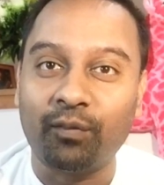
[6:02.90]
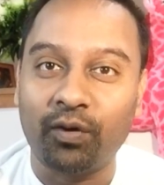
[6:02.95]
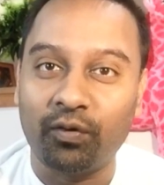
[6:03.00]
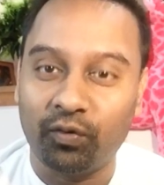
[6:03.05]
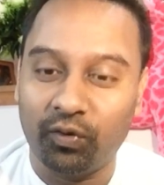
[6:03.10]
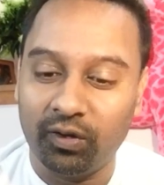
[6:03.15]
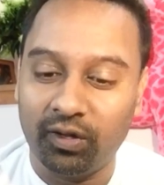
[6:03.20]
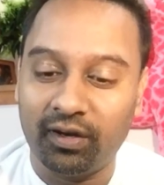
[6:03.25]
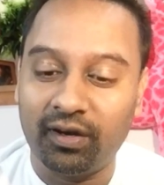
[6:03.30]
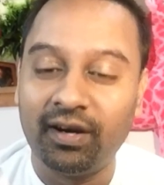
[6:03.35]

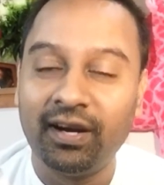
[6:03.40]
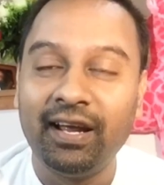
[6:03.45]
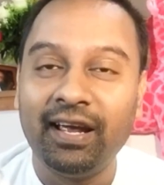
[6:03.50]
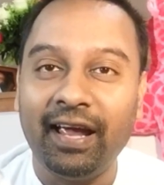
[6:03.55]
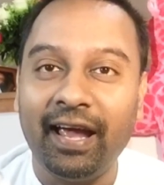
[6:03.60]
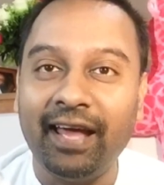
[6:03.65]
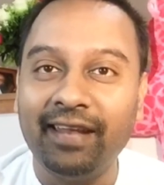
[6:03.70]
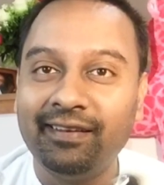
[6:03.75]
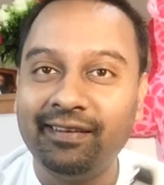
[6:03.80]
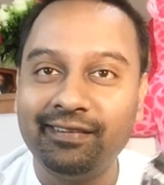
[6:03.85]
roller,
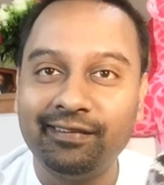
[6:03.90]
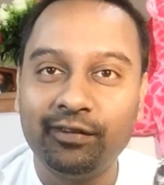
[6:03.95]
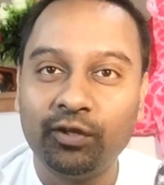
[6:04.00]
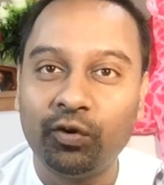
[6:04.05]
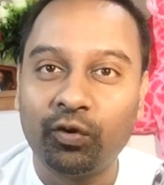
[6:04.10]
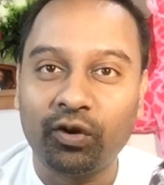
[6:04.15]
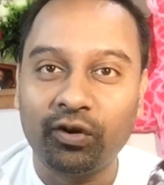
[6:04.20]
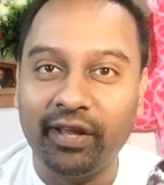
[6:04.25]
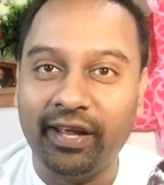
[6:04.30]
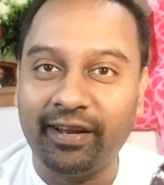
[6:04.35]
and there's no
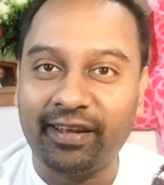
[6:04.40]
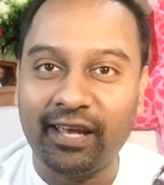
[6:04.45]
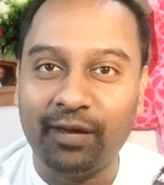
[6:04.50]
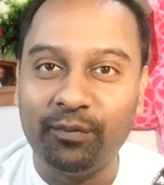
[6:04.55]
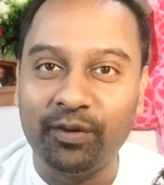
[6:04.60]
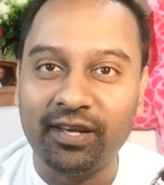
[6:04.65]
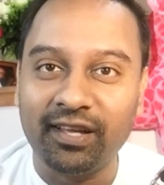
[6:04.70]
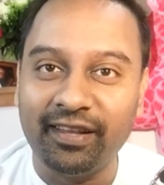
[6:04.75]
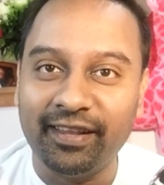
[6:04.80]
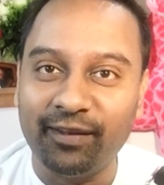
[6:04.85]

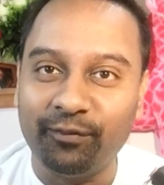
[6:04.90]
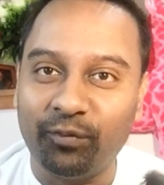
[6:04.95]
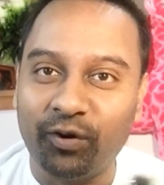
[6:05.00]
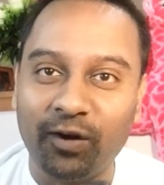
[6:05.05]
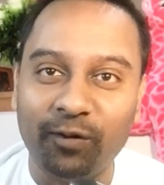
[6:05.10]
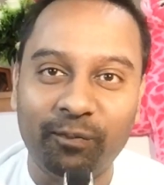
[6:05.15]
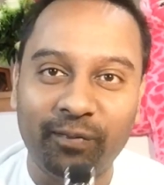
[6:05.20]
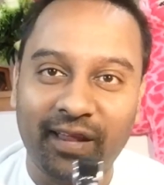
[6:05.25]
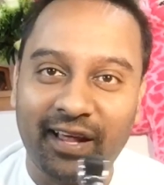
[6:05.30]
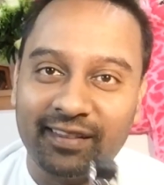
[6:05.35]
chemical
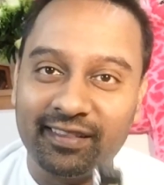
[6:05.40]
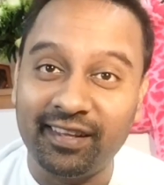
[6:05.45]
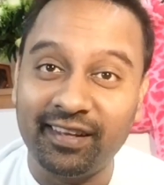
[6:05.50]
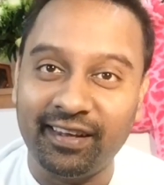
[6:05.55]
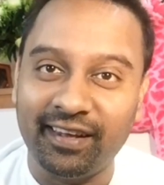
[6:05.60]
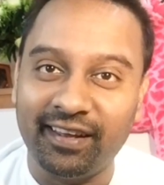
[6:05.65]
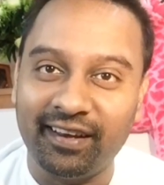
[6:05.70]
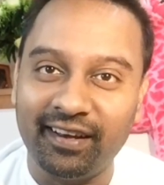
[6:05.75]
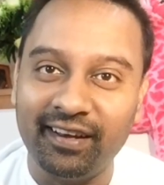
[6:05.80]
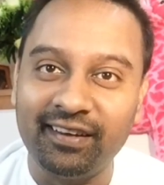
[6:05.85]
involved, nothing
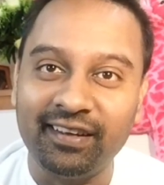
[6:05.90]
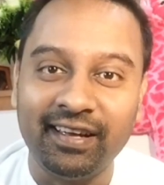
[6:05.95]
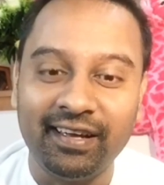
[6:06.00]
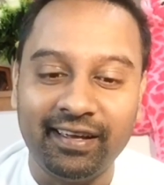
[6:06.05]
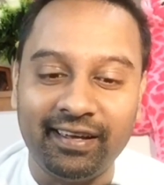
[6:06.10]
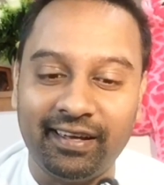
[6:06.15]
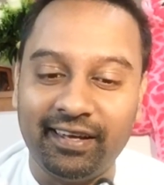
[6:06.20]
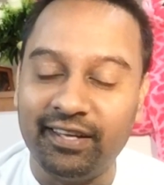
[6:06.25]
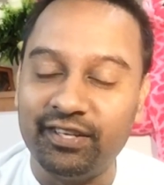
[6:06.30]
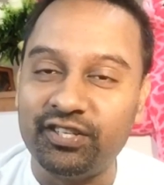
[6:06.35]
in it.
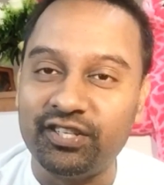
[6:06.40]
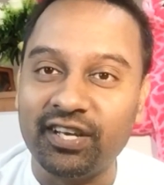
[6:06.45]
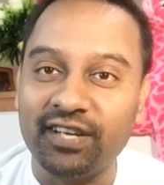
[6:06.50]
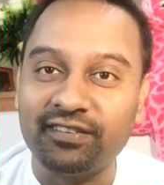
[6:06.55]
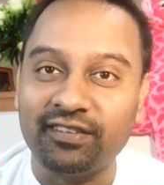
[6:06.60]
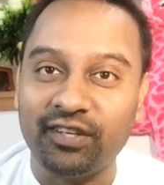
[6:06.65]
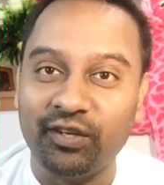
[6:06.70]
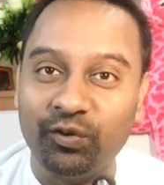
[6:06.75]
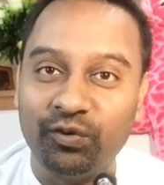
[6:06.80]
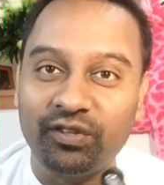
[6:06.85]
You
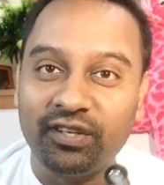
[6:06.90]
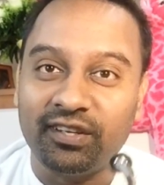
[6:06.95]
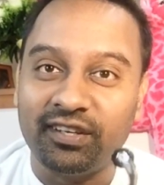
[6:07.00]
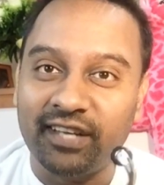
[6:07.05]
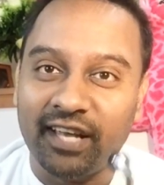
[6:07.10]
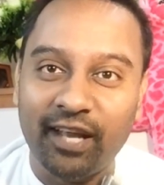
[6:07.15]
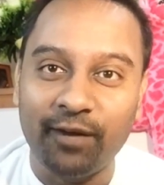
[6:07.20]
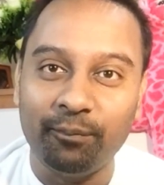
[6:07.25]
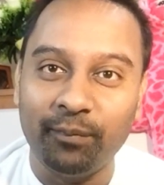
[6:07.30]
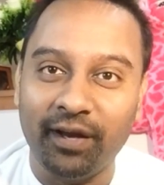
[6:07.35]
just use it
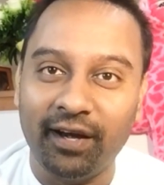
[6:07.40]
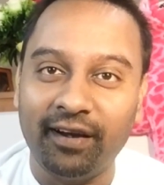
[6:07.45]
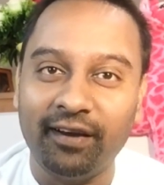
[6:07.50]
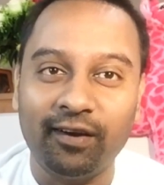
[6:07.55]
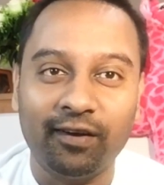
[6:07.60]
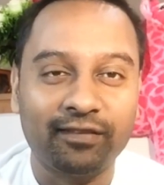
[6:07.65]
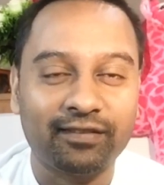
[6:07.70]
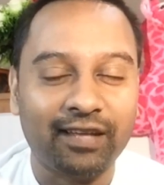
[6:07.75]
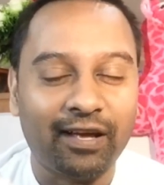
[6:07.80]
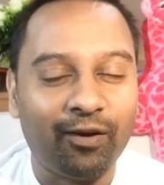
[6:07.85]
10
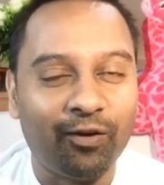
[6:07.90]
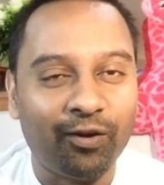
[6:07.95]
minutes. So all